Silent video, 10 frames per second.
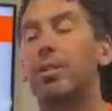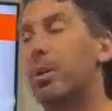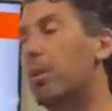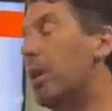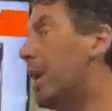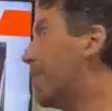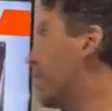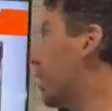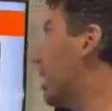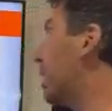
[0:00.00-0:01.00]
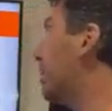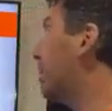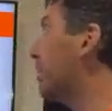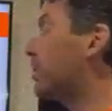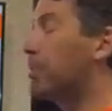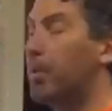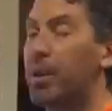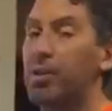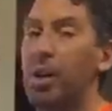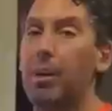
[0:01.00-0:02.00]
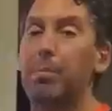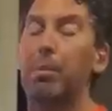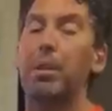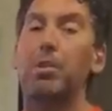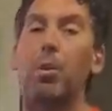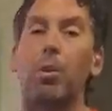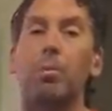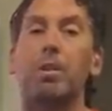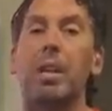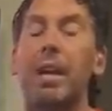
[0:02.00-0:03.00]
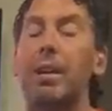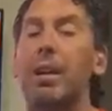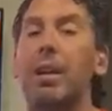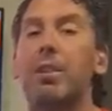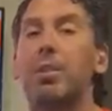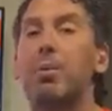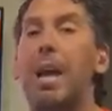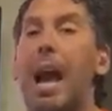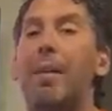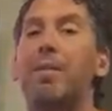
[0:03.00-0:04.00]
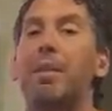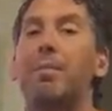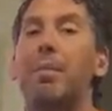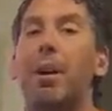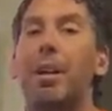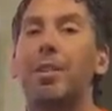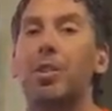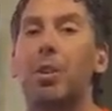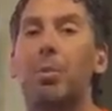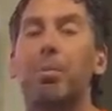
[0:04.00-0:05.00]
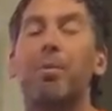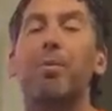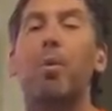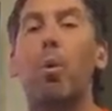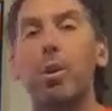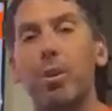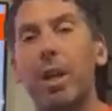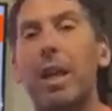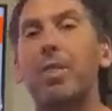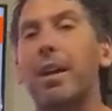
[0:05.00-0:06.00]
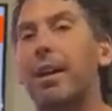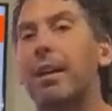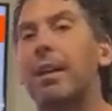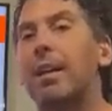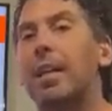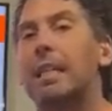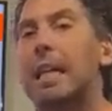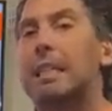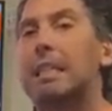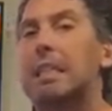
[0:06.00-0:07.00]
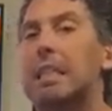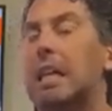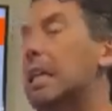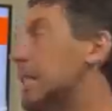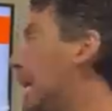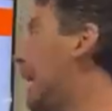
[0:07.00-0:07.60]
So if you're gonna put springs on, please order them today so we have them installed before you get there. It takes us a ton of